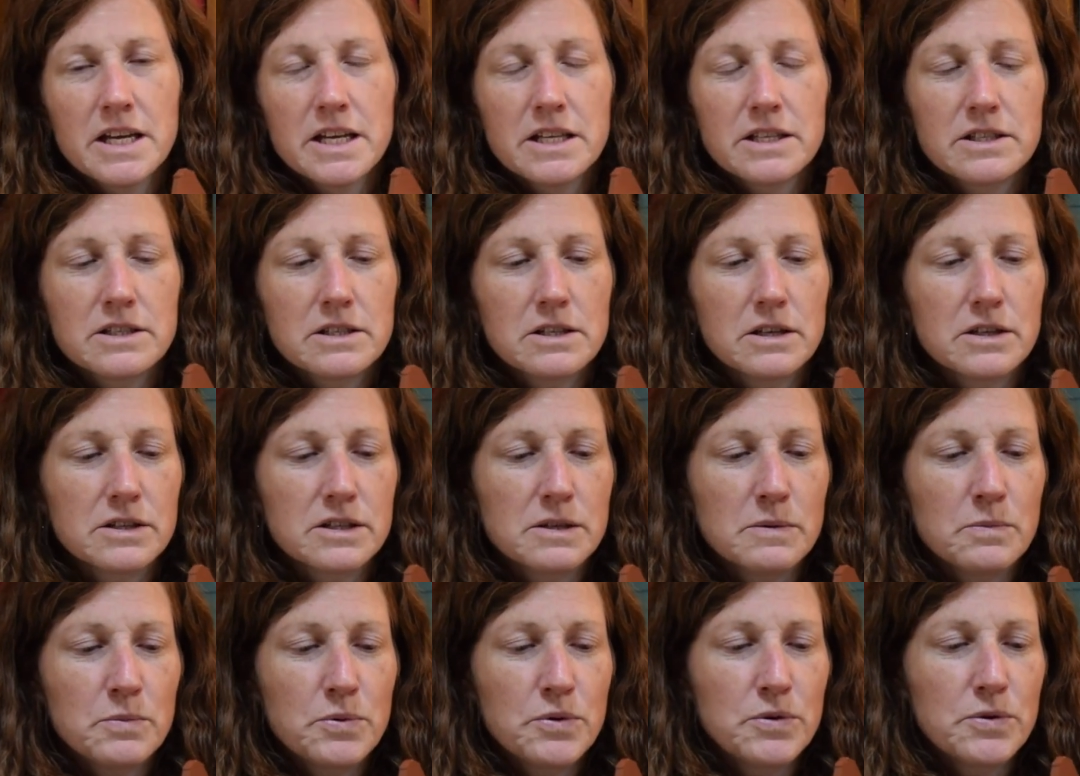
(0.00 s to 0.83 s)
It's got
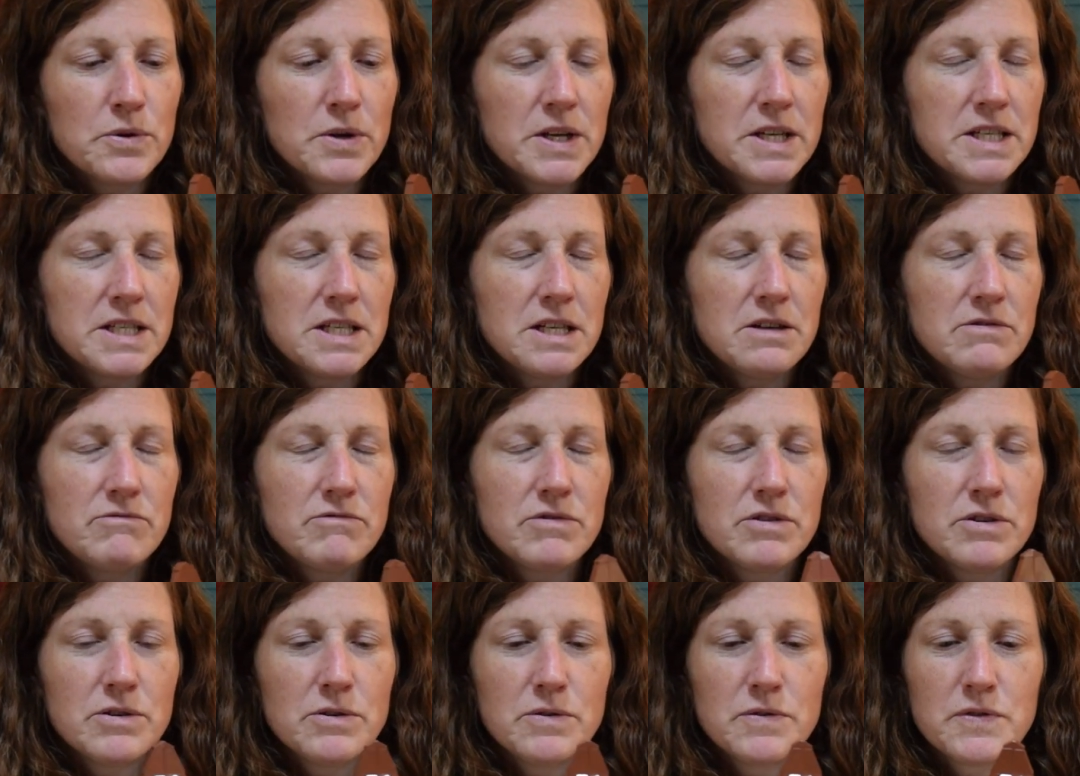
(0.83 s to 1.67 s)
some pretty
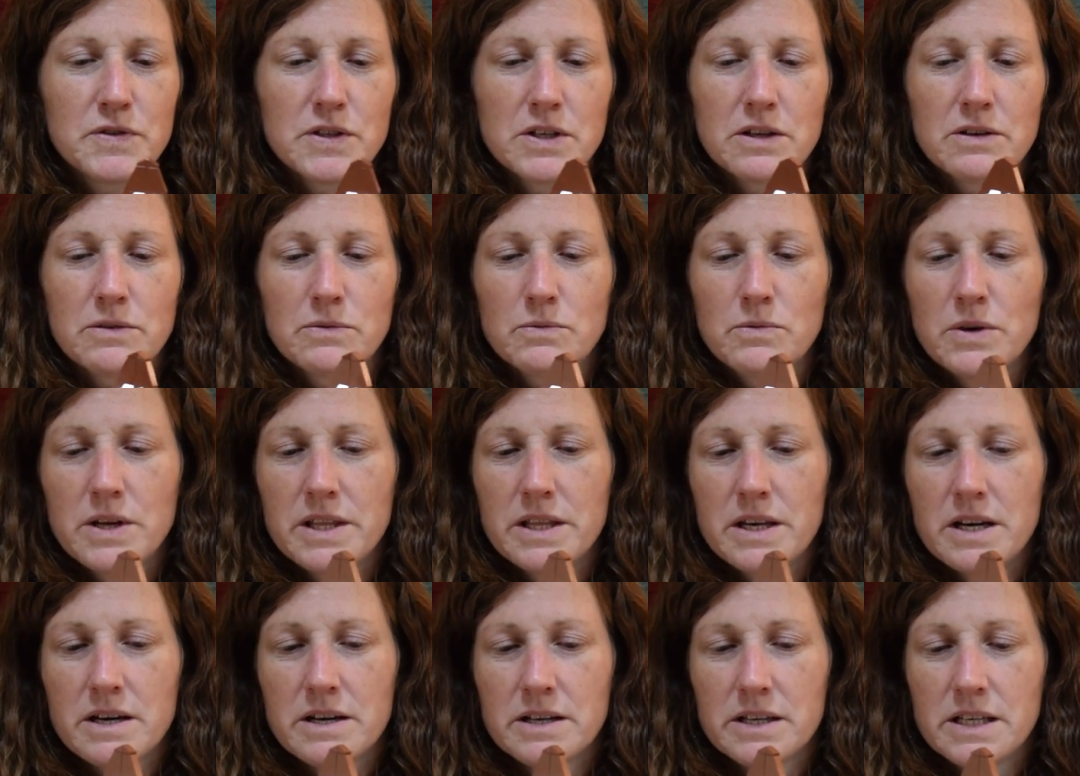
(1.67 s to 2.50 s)
roofs on
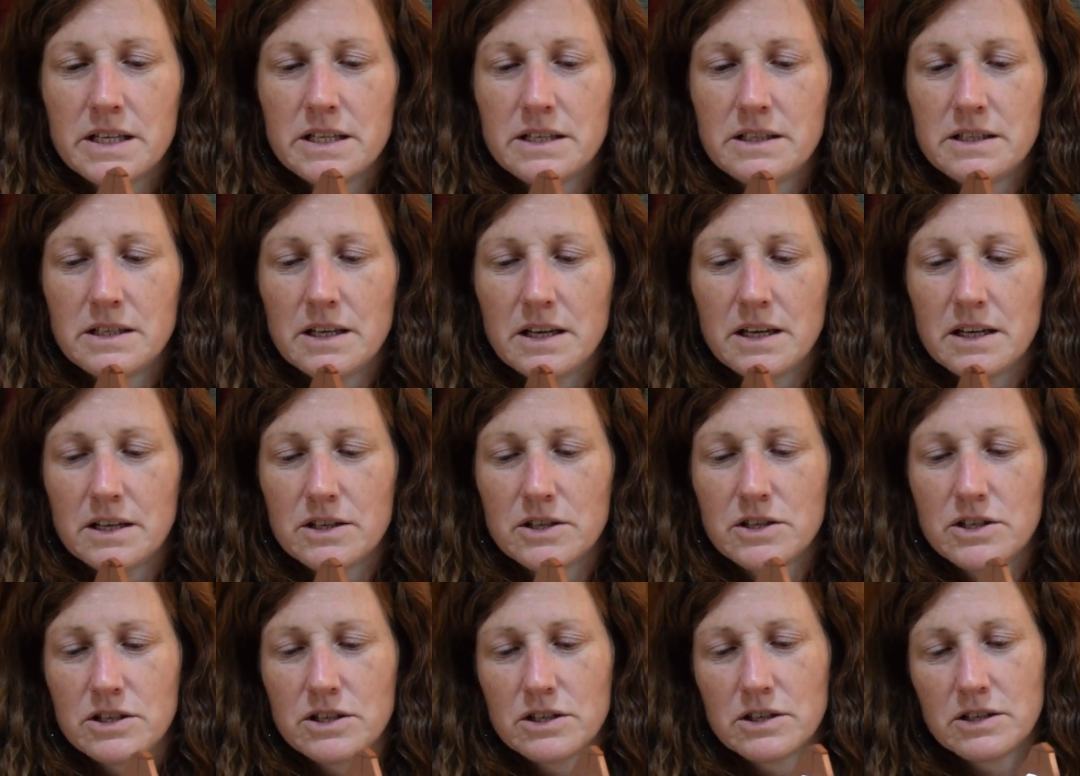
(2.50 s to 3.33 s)
with icing,
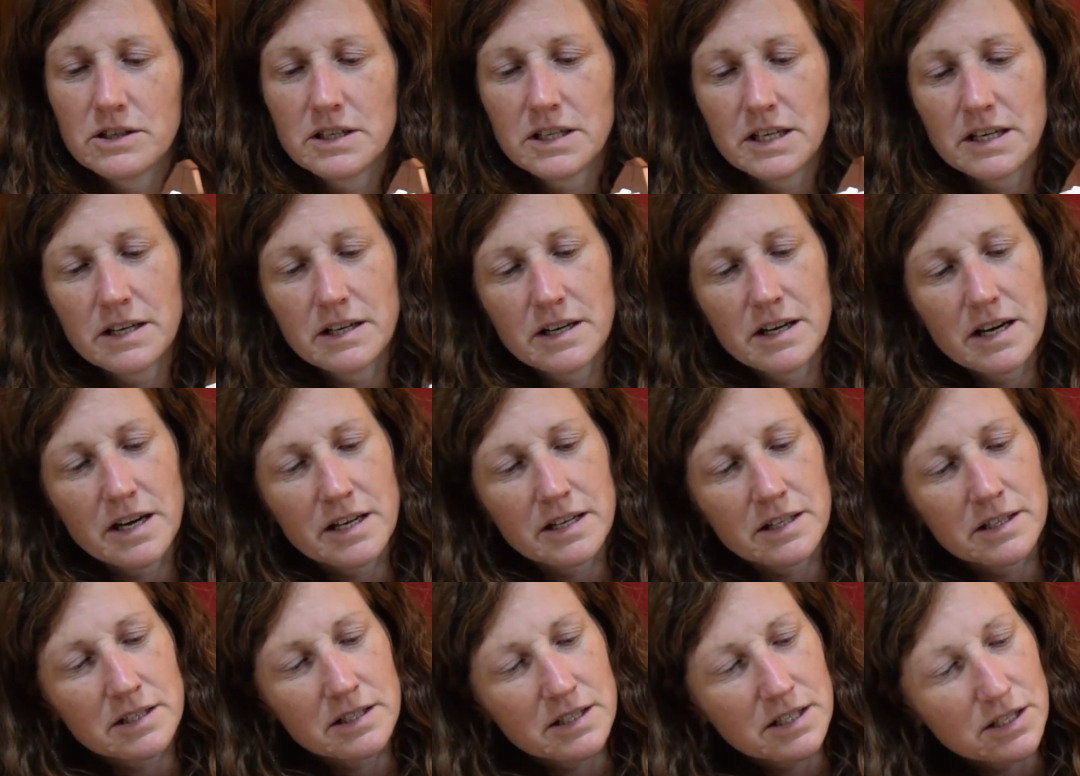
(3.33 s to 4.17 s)
sugar
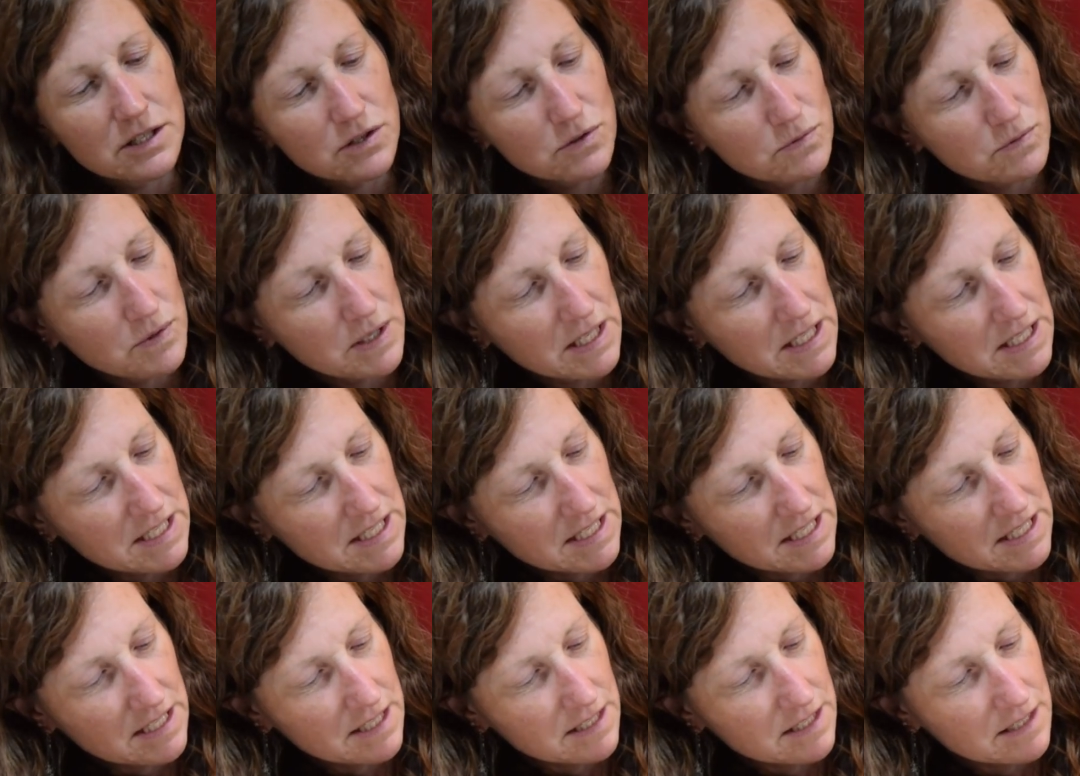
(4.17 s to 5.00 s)
and
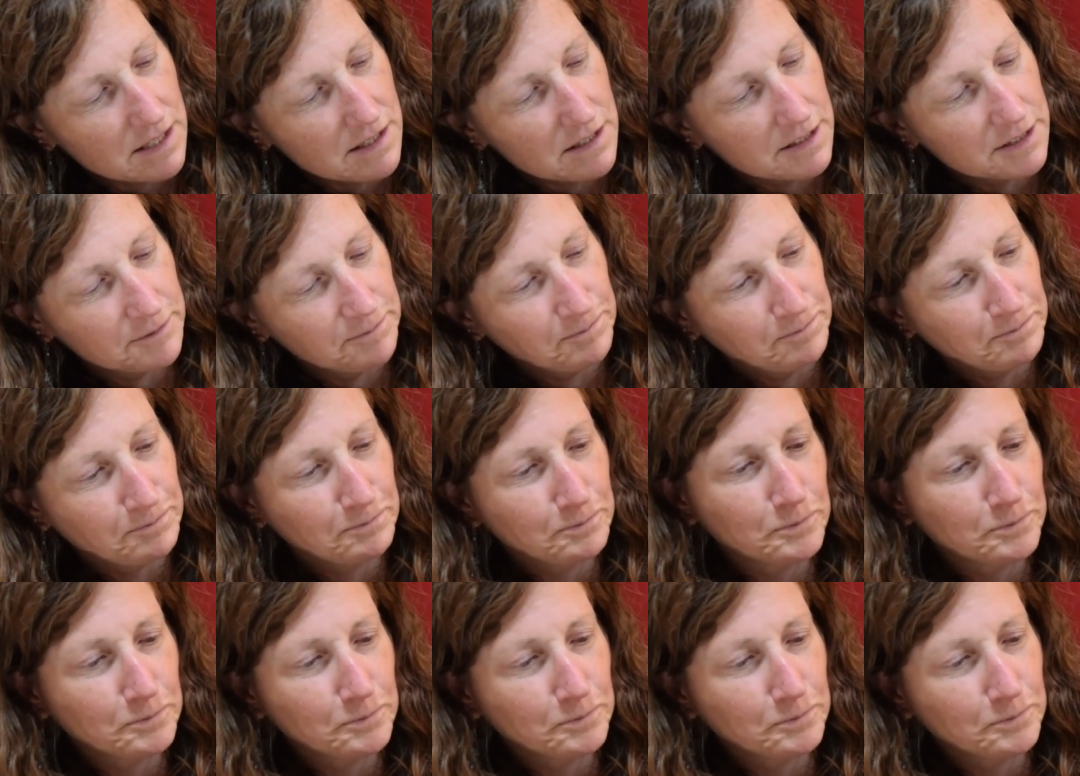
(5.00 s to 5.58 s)
sweeties on.